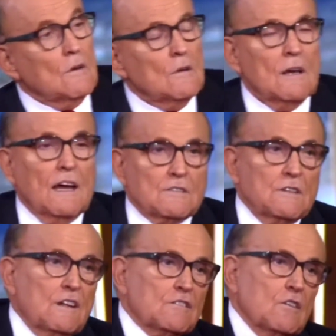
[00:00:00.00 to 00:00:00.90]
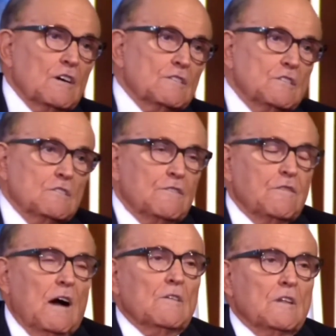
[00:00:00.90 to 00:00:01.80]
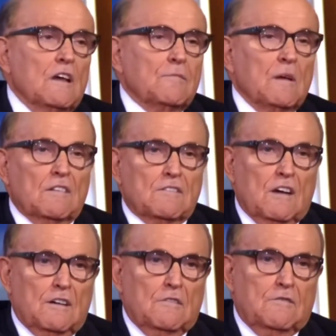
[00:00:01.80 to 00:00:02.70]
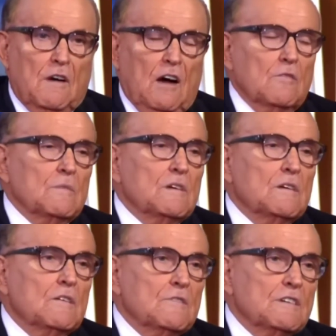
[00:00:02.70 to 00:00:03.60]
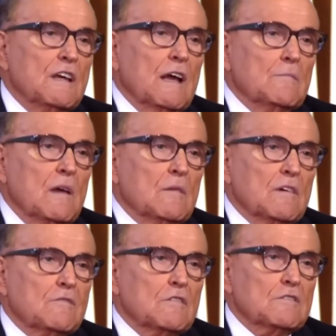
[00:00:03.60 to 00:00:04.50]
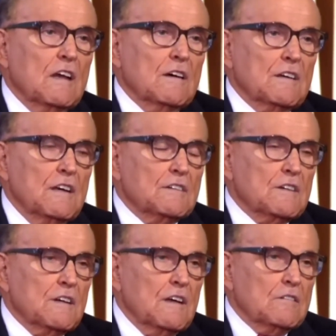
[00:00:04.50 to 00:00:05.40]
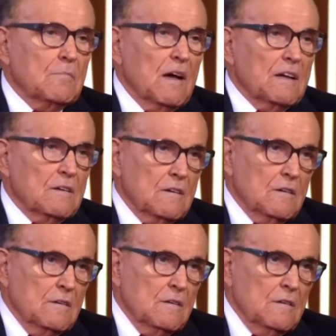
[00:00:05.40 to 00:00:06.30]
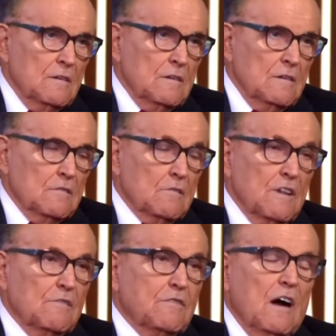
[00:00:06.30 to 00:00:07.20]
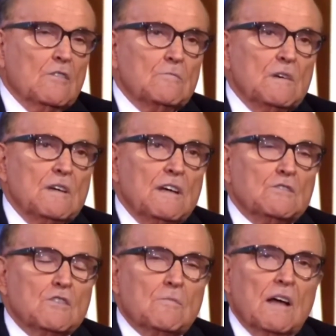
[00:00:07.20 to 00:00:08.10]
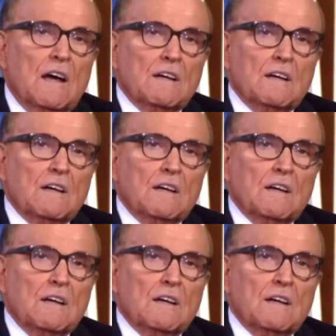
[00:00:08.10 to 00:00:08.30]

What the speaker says: actually, the FBI started to follow me the day I made my first allegation against Biden. So they followed me and took my